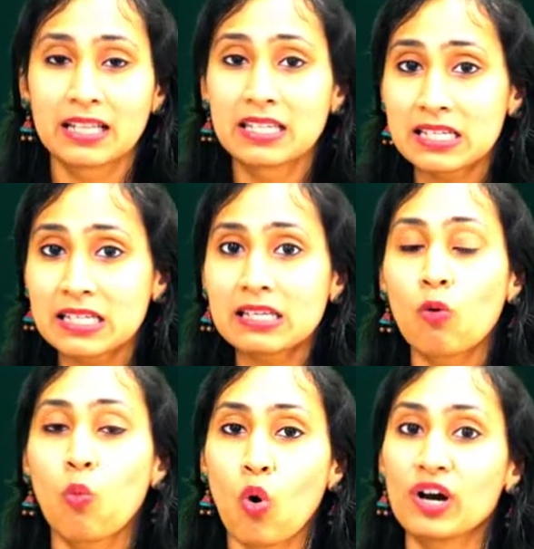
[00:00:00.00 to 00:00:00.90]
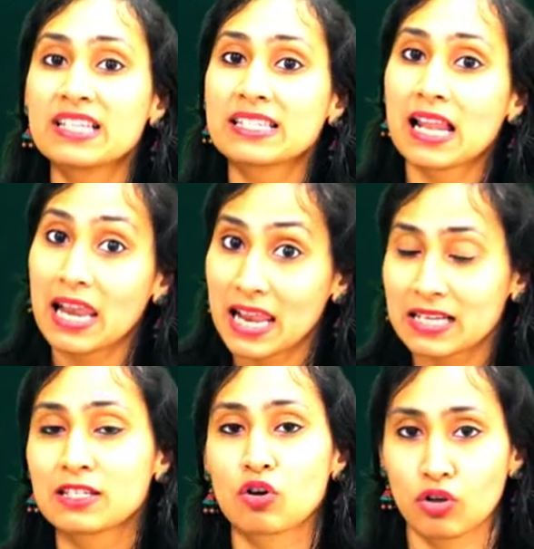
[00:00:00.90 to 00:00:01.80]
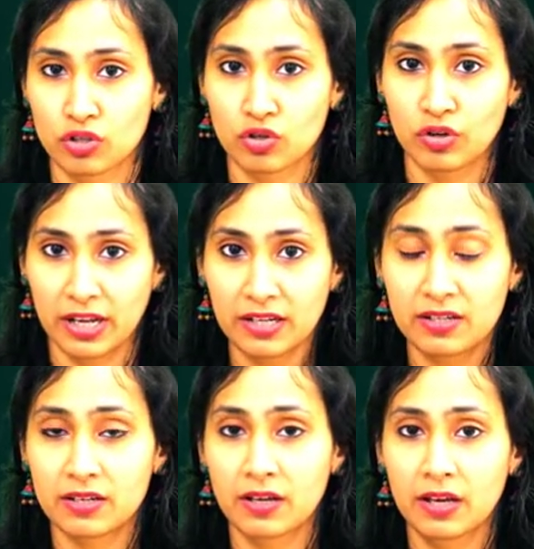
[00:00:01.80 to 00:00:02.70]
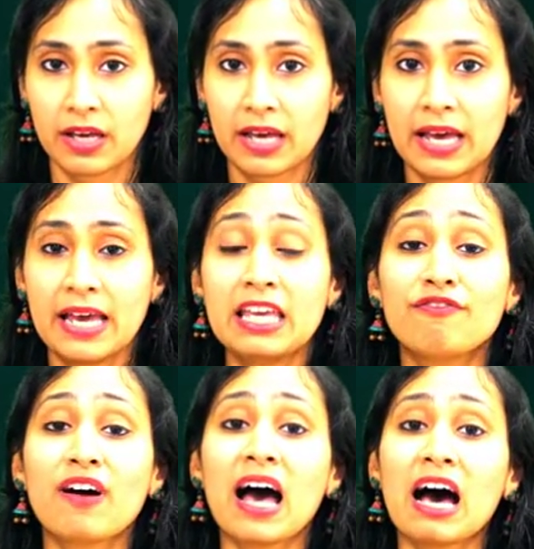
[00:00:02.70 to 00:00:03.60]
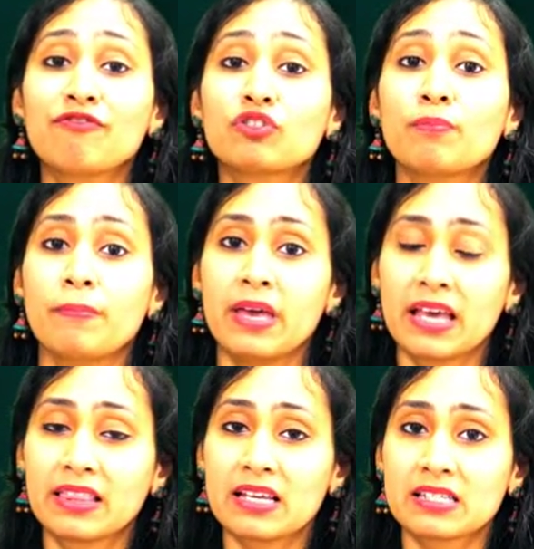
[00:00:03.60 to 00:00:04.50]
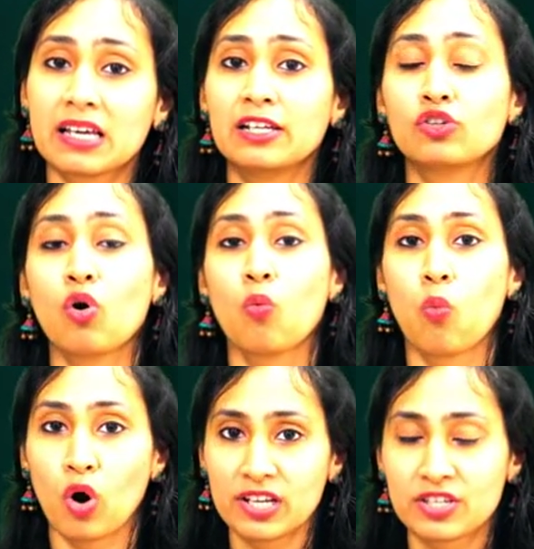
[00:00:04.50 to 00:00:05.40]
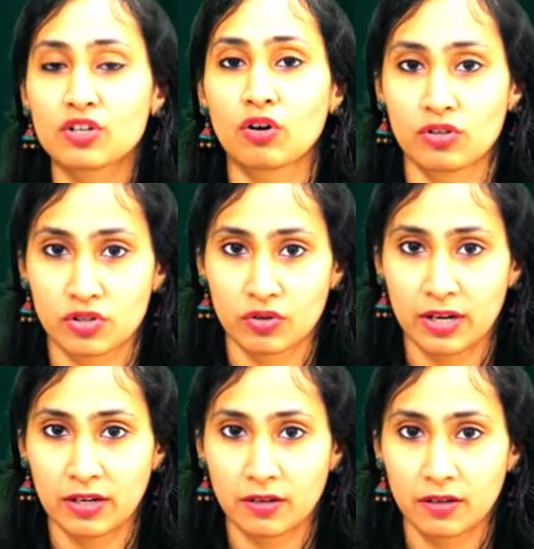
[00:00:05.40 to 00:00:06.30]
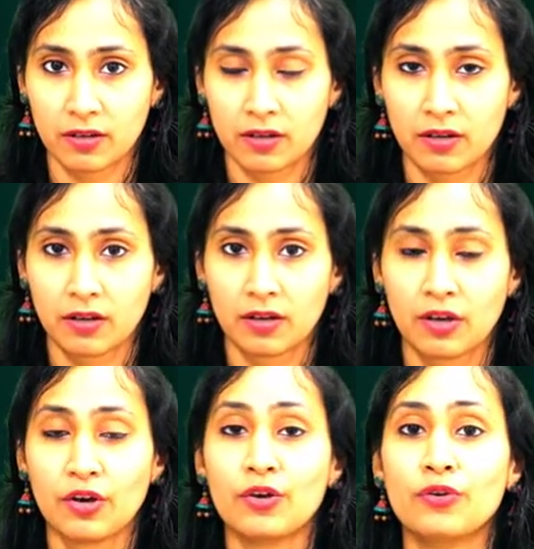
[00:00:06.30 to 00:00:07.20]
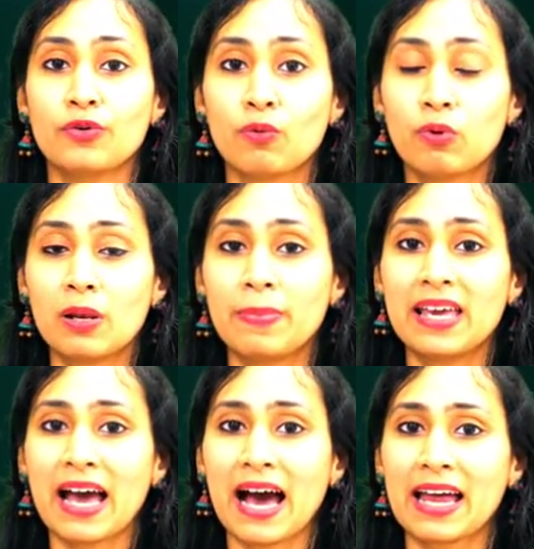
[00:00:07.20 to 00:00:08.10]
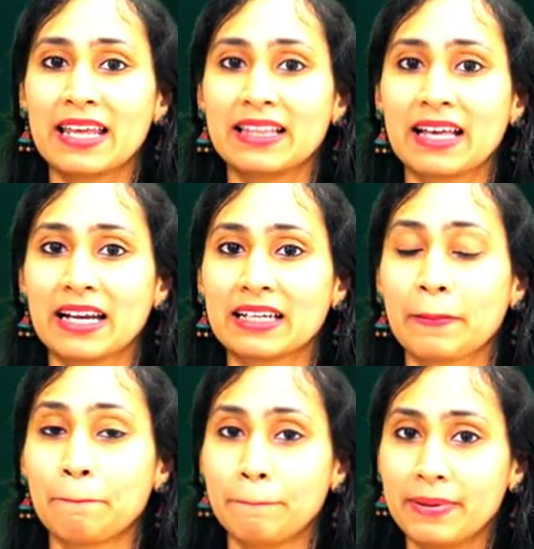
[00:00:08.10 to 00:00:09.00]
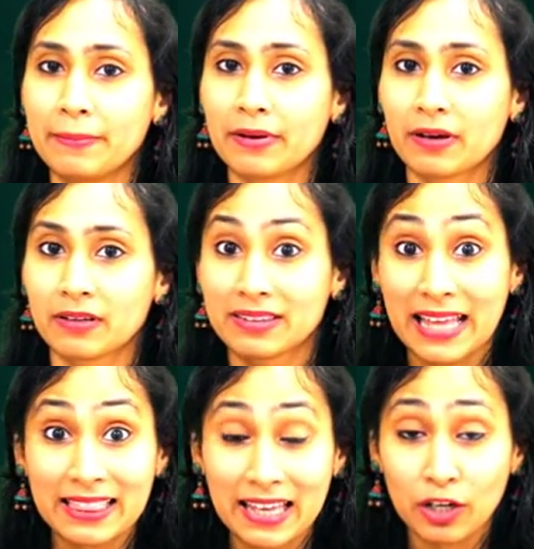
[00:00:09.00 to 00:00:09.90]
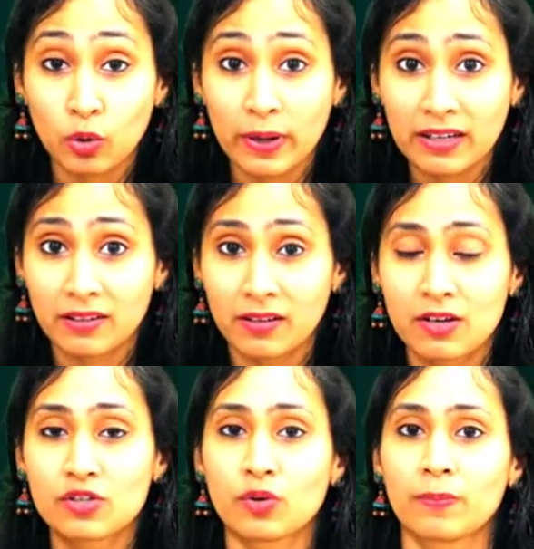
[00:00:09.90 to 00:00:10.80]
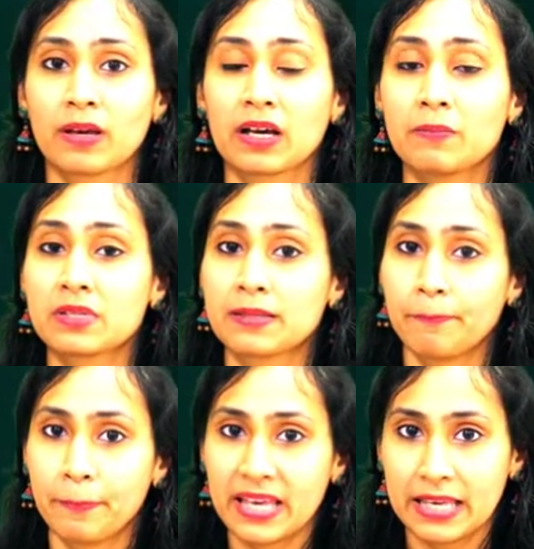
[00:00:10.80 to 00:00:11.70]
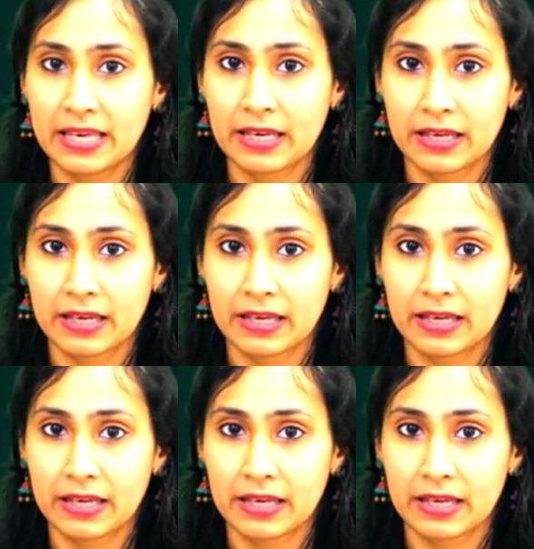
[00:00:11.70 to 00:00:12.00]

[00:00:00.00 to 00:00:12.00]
This is a voiceless consonant. If I have to make this into a voiced consonant, you will be adding that tenten to it, so it becomes B.